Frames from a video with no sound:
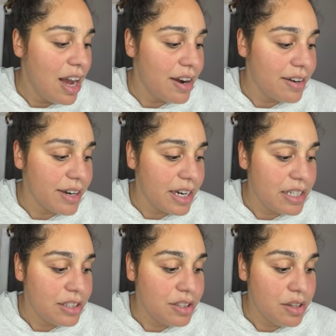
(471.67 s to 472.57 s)
All right,
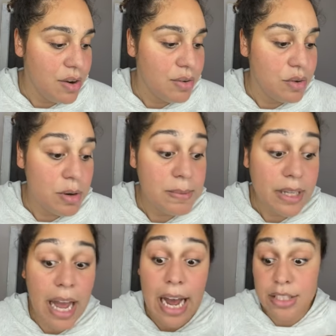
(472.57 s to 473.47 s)
so
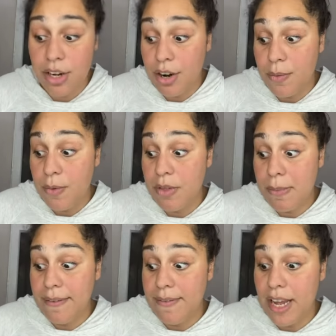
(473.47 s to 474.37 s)
normally I start off with
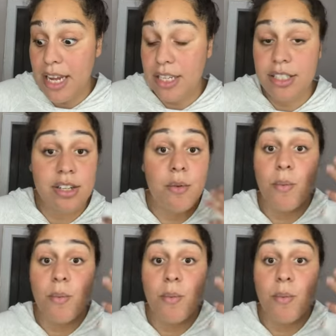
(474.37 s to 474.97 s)
my face,